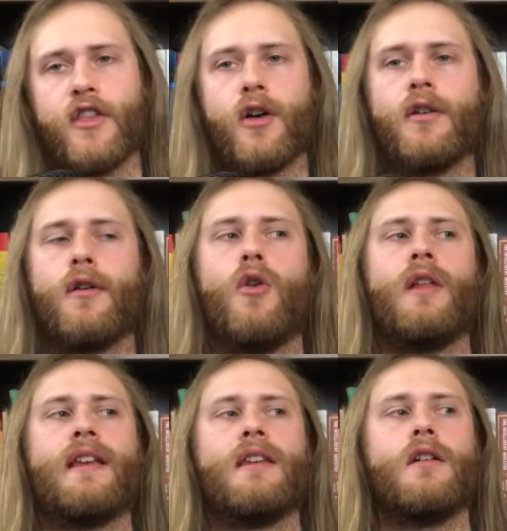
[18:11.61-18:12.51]
the whole
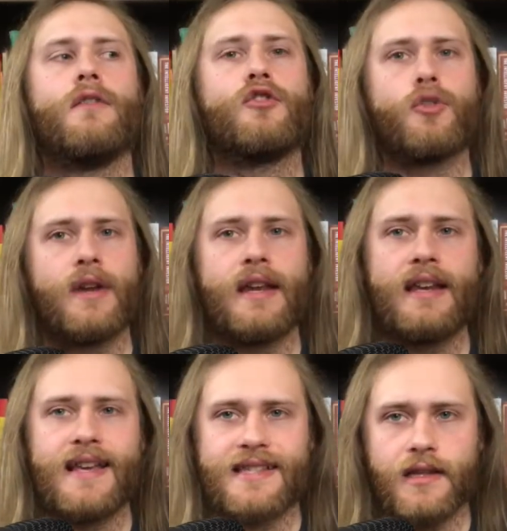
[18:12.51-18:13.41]
idea of greed
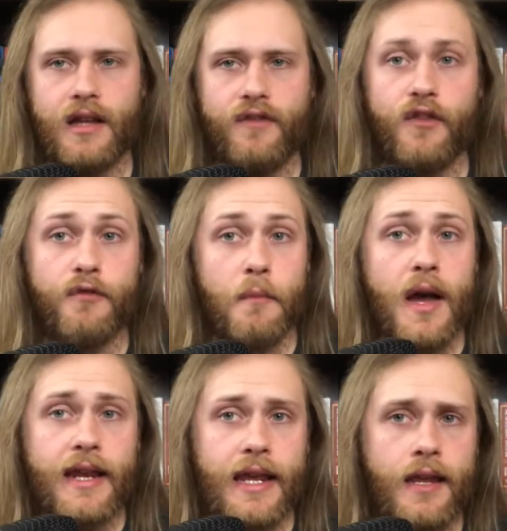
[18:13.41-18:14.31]
as the love of
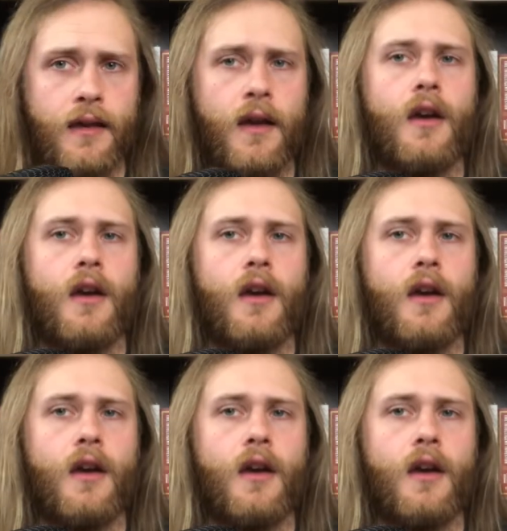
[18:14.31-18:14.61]
money,